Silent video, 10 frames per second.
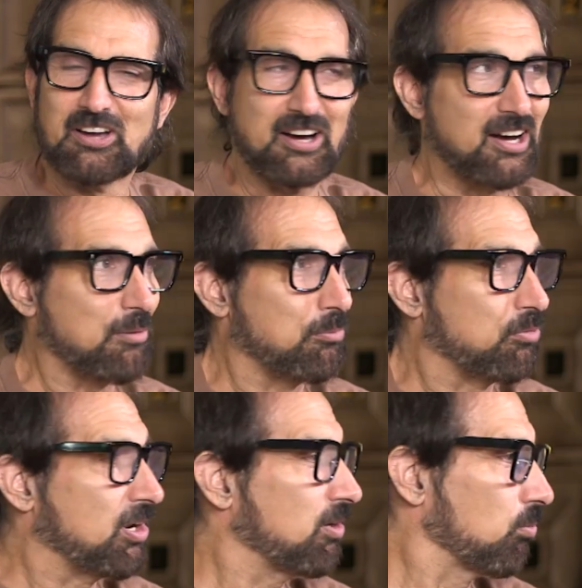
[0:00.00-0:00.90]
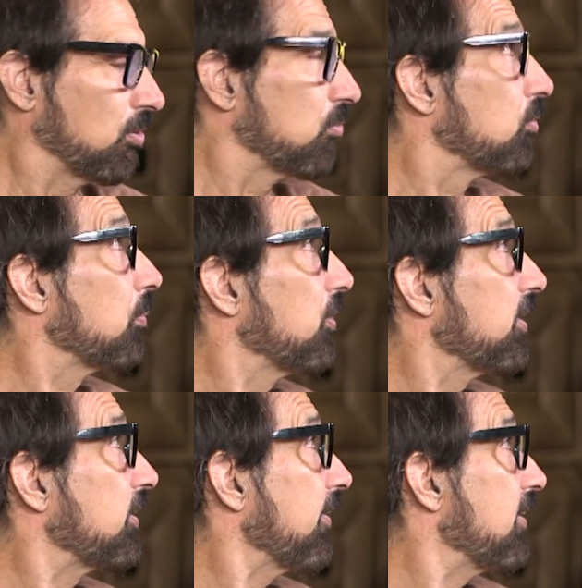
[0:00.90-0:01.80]
We're
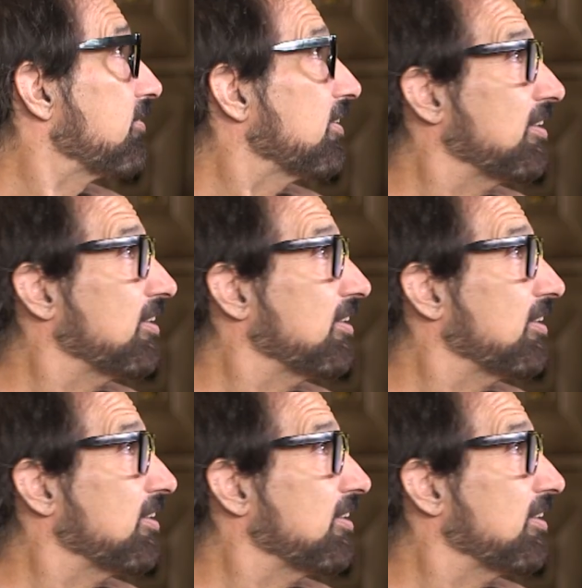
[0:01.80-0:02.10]
pretty crazy